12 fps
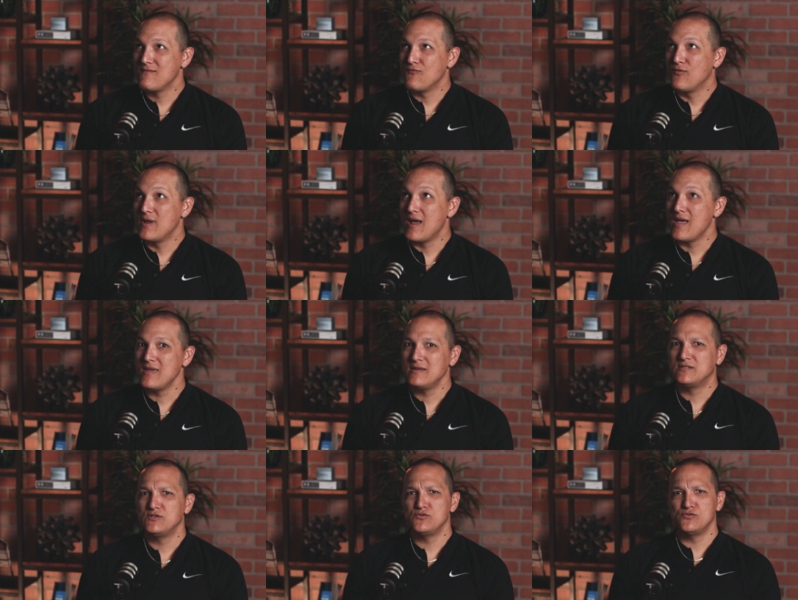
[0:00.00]
When I
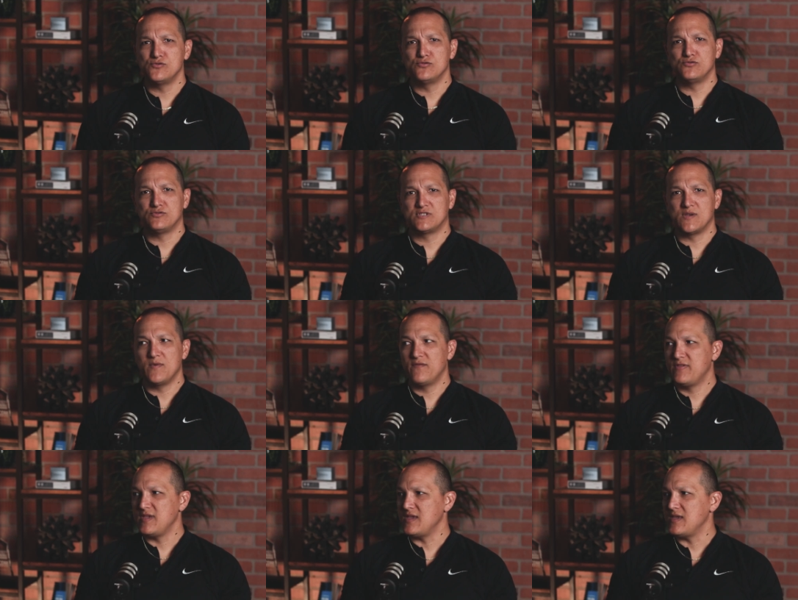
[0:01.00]
do some
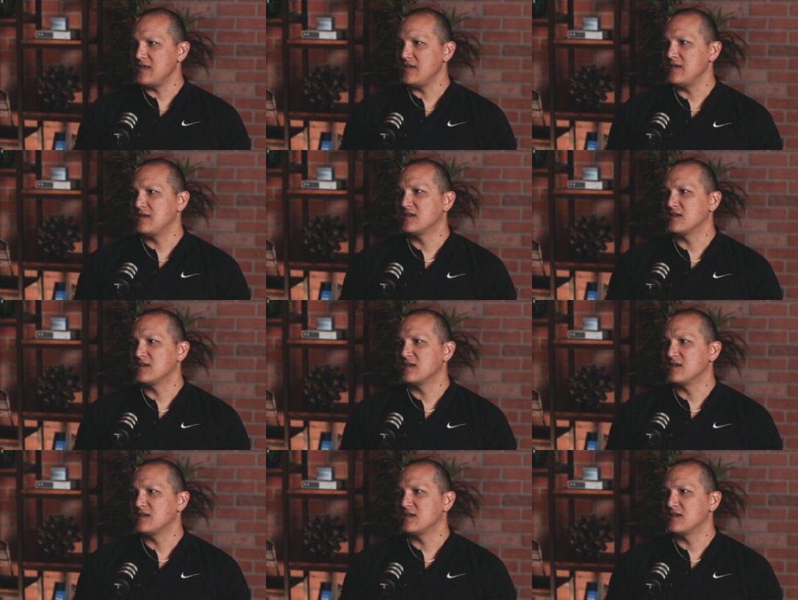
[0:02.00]
of the